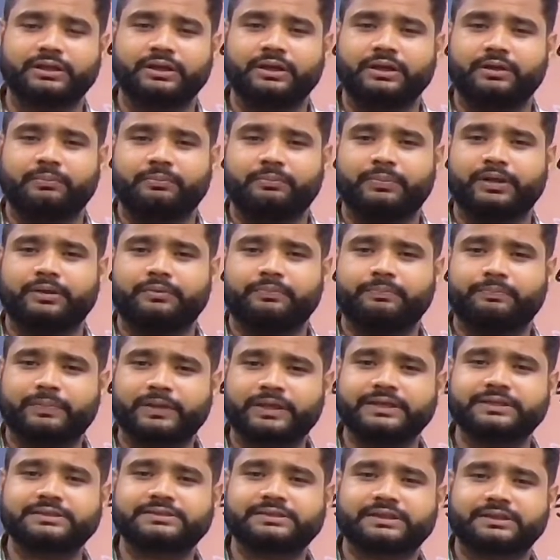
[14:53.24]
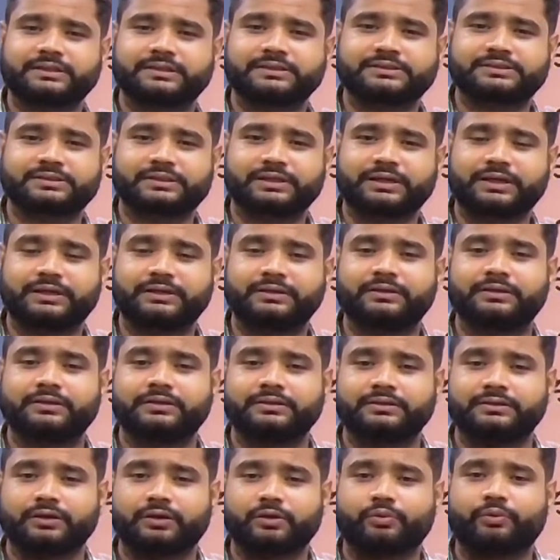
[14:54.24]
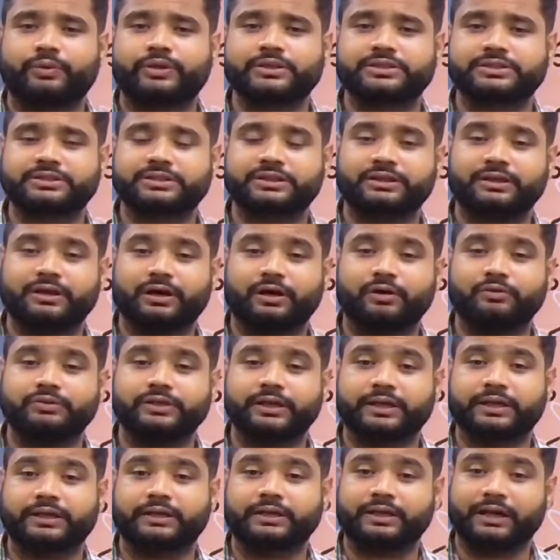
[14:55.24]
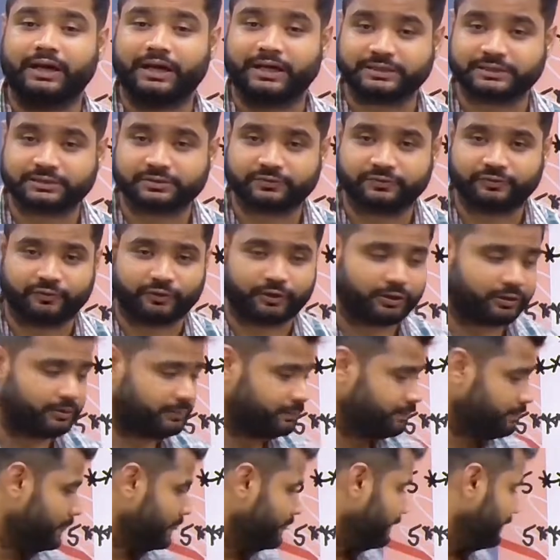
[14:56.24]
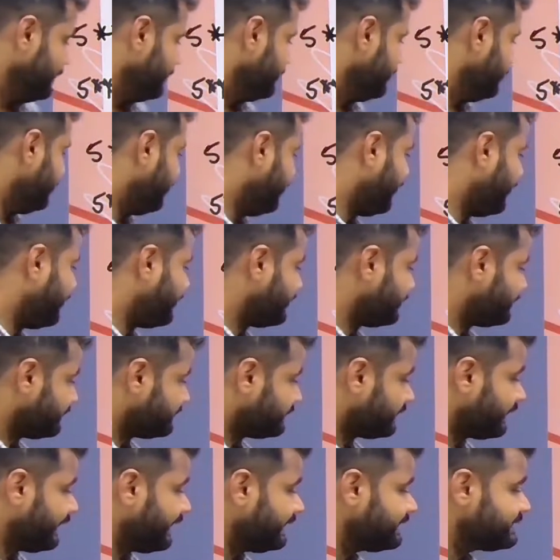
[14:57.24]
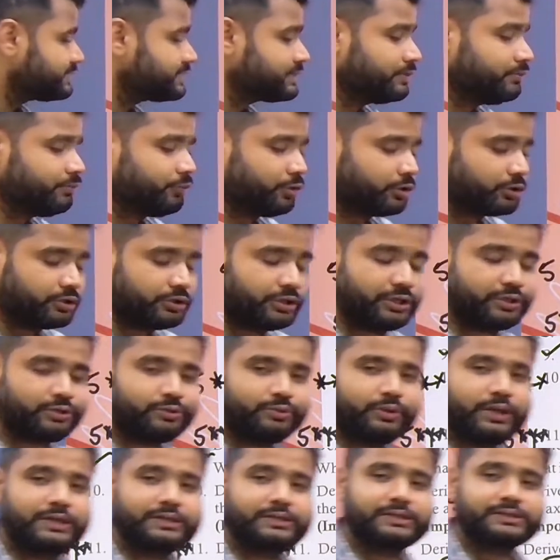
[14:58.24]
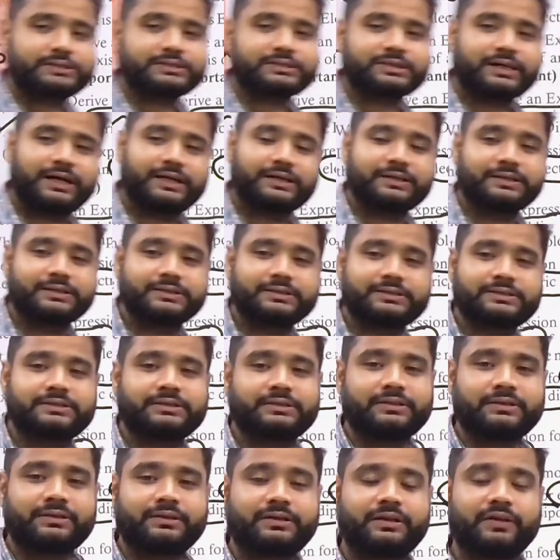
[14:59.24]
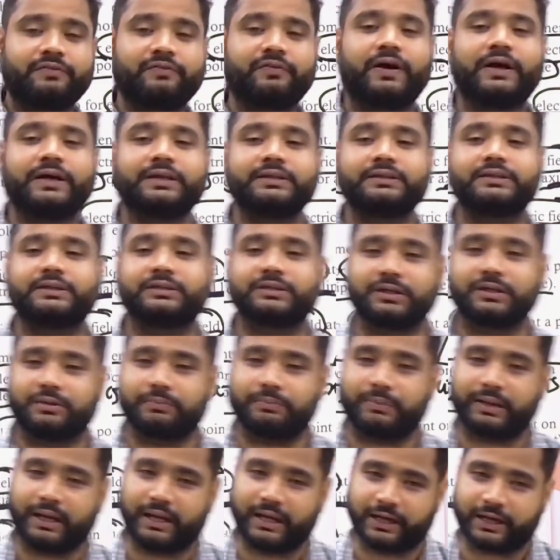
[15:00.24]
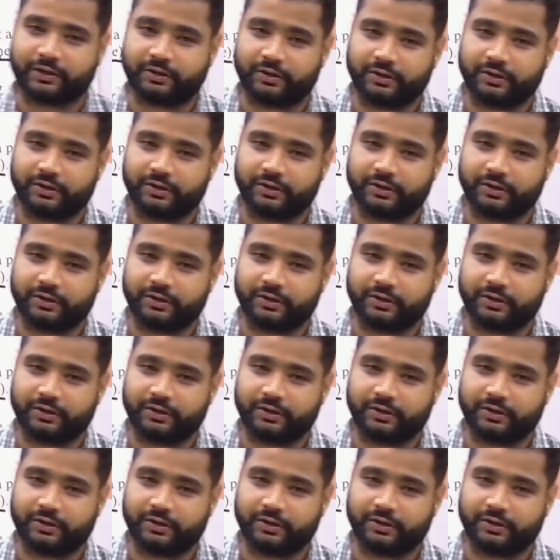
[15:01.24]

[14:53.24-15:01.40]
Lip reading: but please understand the question how they can ask for. And the next term what you need to understand is define the term electric